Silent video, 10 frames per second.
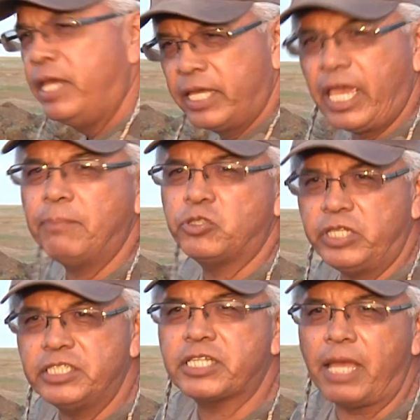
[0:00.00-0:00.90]
came to
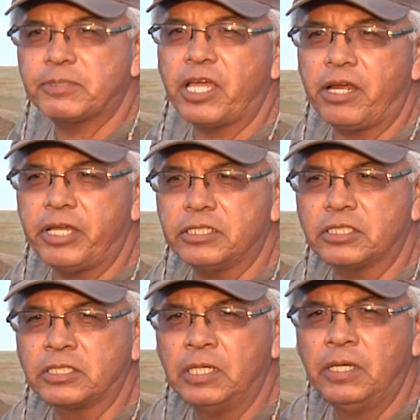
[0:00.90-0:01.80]
these types of
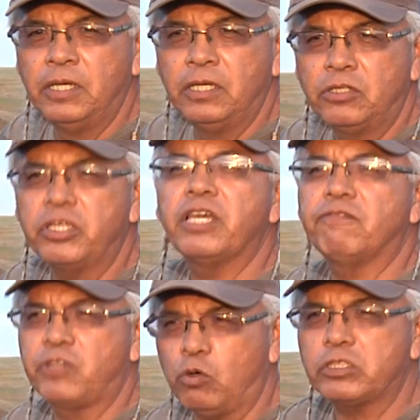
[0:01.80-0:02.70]
areas to
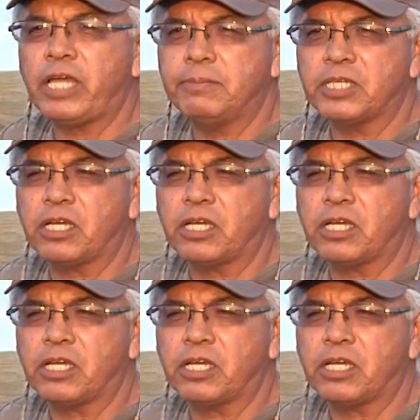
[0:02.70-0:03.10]
give those types of